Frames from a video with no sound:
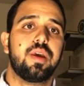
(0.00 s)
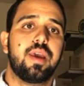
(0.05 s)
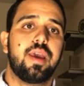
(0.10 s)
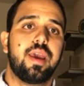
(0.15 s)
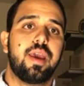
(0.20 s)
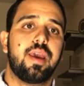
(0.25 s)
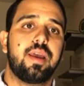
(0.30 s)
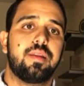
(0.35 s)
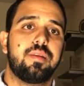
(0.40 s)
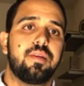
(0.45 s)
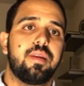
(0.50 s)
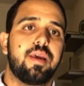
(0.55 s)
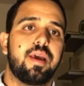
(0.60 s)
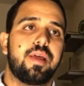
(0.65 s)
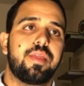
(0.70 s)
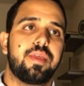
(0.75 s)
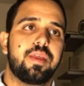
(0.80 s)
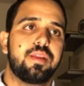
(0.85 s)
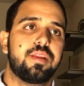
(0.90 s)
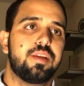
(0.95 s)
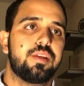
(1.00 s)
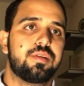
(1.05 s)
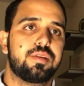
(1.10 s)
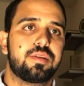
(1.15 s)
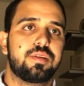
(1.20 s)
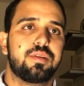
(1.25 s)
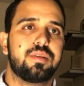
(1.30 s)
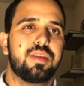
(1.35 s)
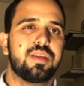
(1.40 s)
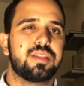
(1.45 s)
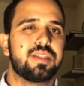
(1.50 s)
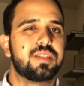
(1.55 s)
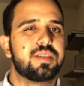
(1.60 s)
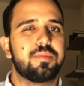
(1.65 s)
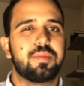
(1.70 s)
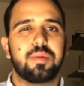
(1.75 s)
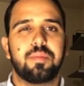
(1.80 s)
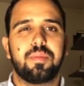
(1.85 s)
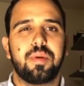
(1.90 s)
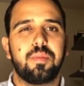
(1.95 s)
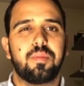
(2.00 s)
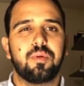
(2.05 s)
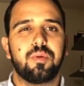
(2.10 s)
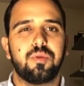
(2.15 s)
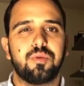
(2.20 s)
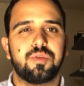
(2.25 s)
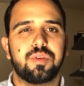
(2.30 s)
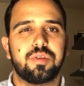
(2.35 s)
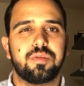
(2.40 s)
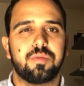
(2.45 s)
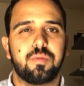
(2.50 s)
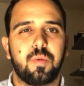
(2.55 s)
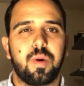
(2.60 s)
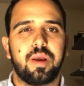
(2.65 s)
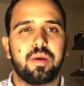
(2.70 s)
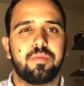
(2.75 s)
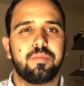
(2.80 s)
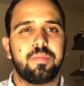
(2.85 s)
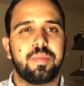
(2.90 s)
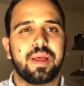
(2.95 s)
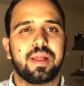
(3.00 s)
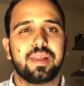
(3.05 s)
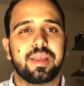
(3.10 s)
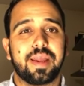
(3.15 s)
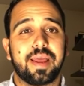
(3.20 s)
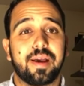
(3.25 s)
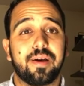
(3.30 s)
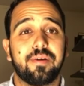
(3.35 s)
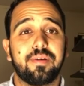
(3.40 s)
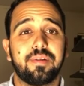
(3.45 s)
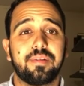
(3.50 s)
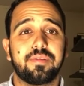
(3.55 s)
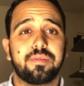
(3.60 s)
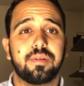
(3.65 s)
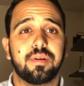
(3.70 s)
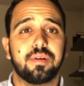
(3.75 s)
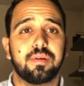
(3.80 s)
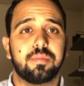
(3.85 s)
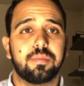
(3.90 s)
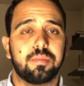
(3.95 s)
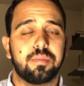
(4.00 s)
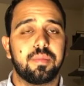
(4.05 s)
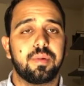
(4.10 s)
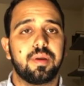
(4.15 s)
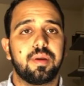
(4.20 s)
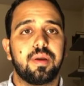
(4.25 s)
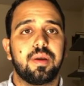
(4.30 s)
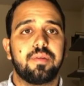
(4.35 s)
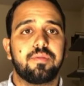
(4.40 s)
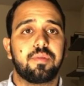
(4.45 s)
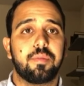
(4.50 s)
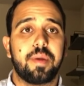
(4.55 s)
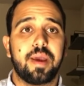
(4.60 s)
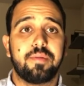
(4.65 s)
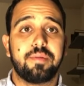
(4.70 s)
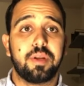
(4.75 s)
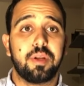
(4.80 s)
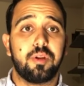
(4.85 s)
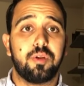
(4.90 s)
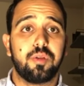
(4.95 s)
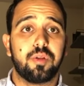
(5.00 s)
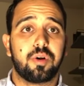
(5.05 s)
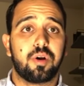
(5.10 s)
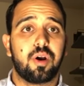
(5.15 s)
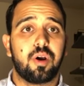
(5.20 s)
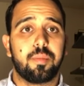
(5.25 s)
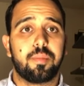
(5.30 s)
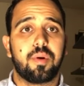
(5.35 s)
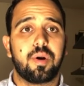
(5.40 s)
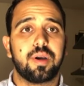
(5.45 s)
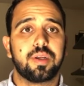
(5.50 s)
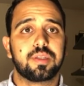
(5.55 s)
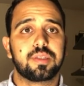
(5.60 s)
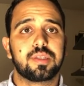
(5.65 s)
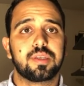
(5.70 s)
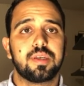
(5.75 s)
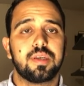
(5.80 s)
And I think this is something people use as a way of bailing out from having to do the hard parts.